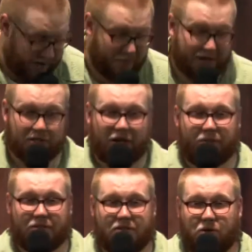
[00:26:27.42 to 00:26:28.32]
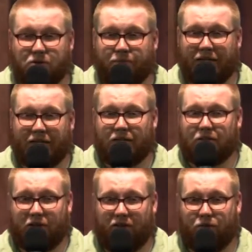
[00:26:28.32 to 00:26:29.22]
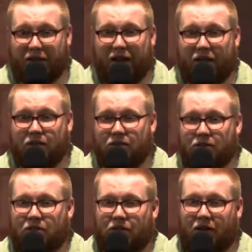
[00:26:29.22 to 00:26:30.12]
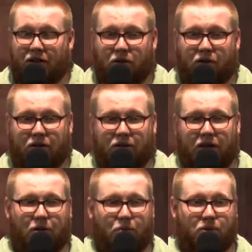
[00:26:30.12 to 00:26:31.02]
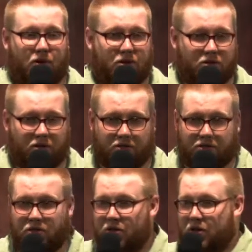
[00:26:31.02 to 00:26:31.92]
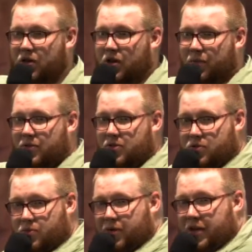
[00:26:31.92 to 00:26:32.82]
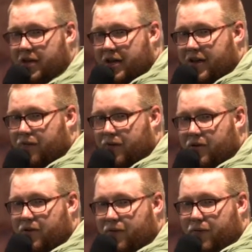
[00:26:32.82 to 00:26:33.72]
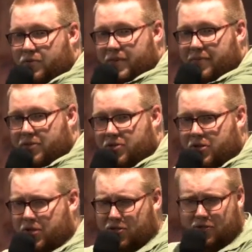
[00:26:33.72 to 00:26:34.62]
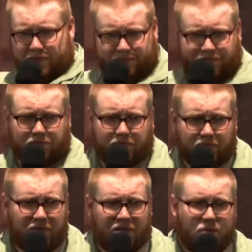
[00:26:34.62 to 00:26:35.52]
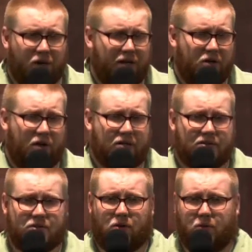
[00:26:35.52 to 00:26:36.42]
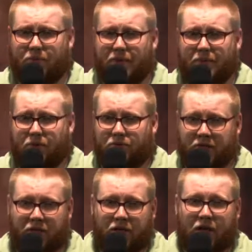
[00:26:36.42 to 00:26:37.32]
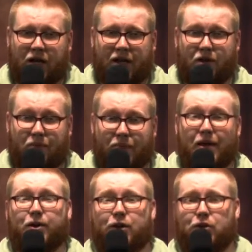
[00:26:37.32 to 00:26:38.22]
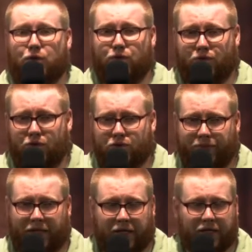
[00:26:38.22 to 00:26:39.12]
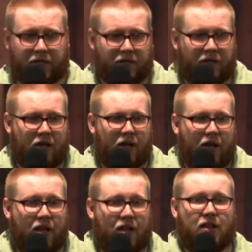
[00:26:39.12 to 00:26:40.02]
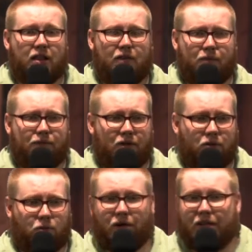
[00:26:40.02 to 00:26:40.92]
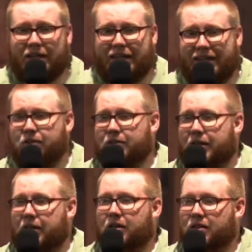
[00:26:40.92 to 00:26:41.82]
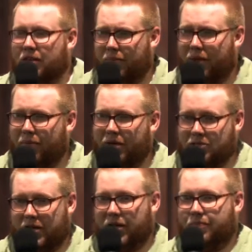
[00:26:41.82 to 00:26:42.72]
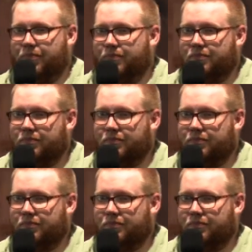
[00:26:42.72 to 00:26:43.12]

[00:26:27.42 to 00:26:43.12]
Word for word: uh, my job is social media every day. I do it. I help with our church. I'm the social media guy for the First Baptist Church. That's what I do. I consult with people on how to better use social media. And lately, I've been feeling really guilty about my job